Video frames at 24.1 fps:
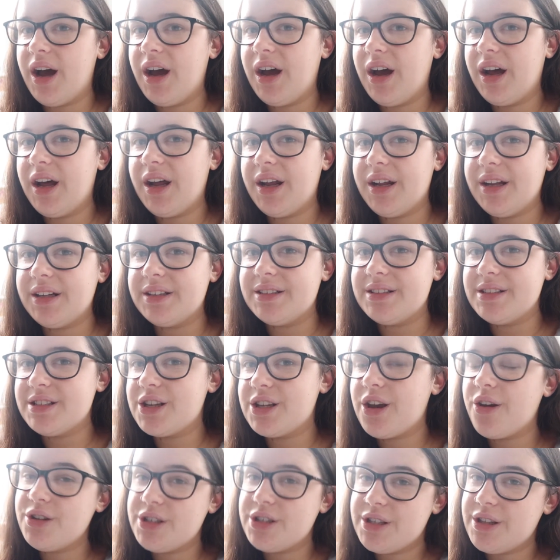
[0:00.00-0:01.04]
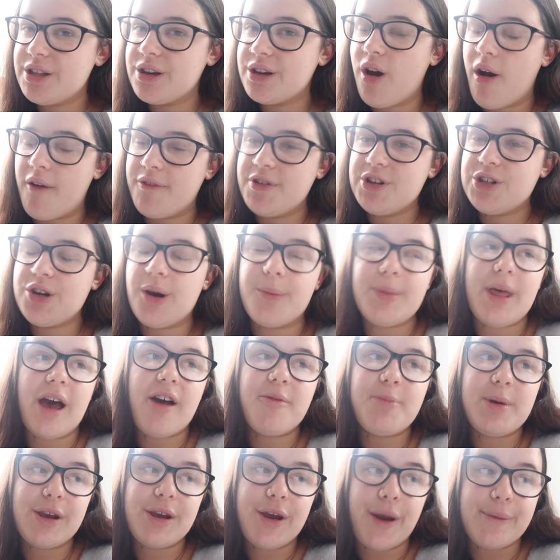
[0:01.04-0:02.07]
and go to the coffee shop that I've
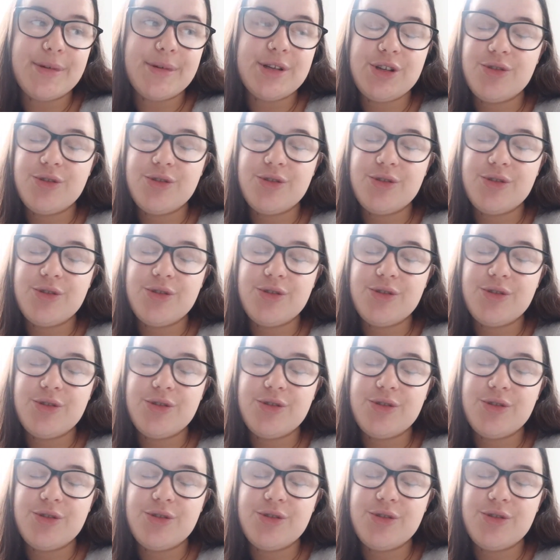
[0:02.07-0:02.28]
been going